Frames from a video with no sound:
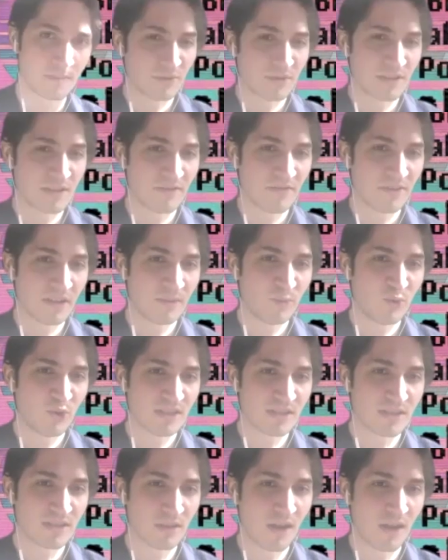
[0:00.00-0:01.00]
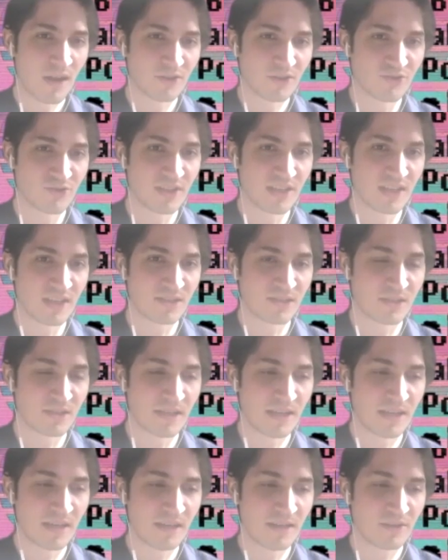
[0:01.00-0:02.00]
the film was launched
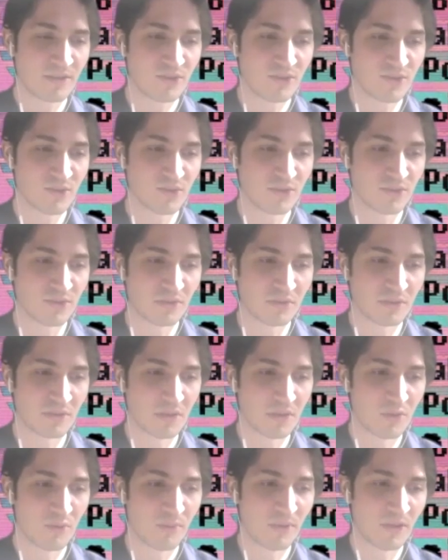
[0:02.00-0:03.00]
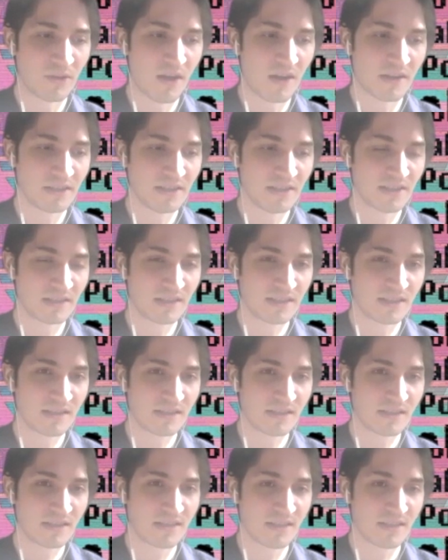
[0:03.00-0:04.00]
yesterday to global
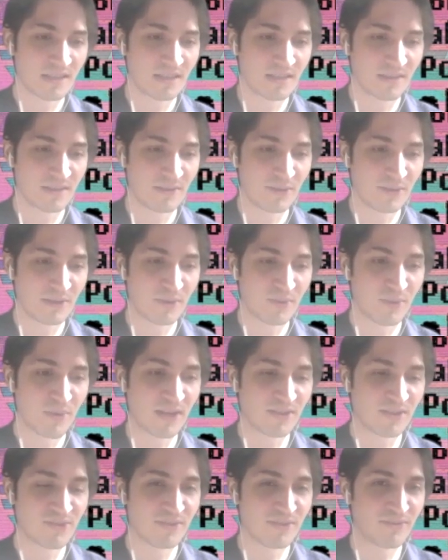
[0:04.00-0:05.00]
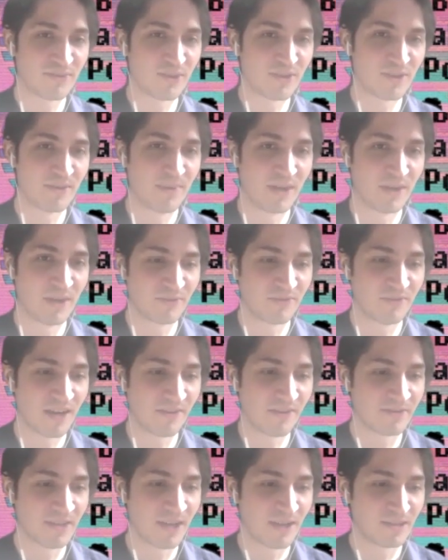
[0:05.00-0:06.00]
audiences, and you can watch it for about
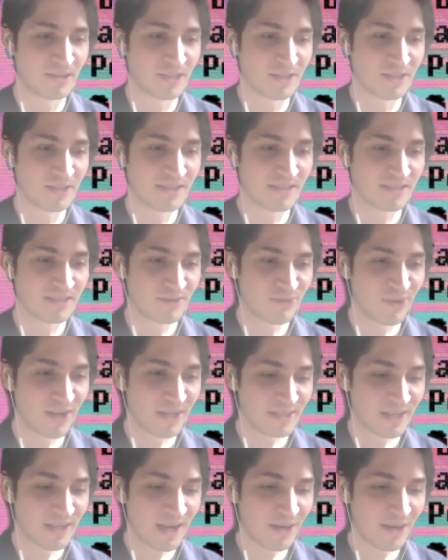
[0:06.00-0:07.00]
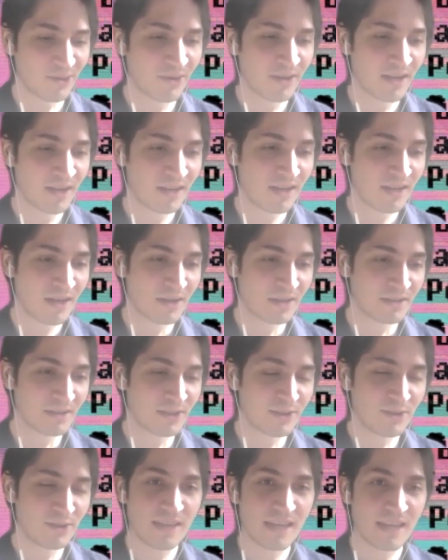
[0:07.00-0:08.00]
five dollars right now.
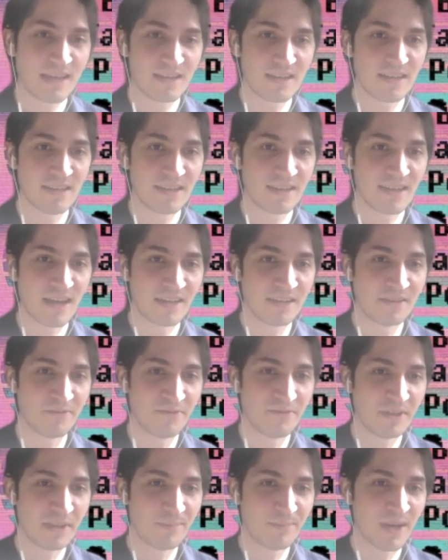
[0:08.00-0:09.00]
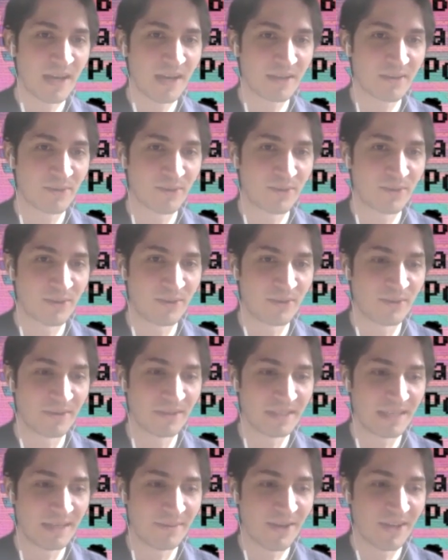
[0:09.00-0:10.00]
Did you get any kind of feedback or
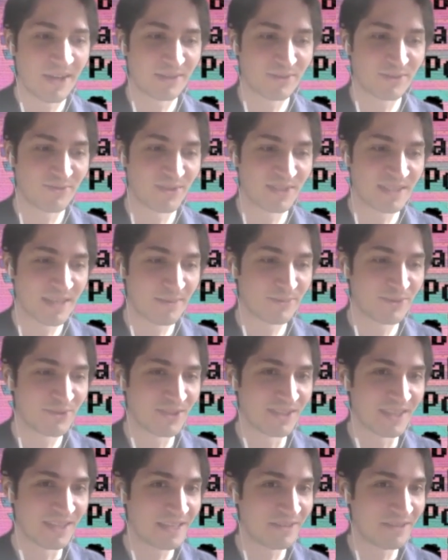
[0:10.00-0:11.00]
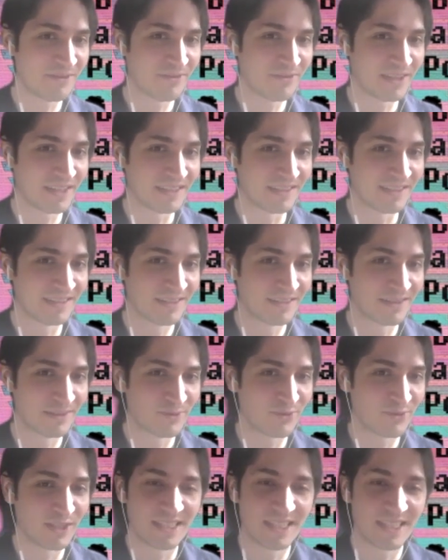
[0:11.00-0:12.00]
emails, reception, anything,
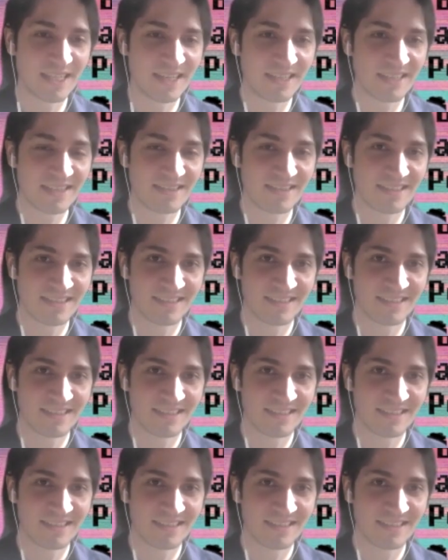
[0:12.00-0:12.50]
critiques?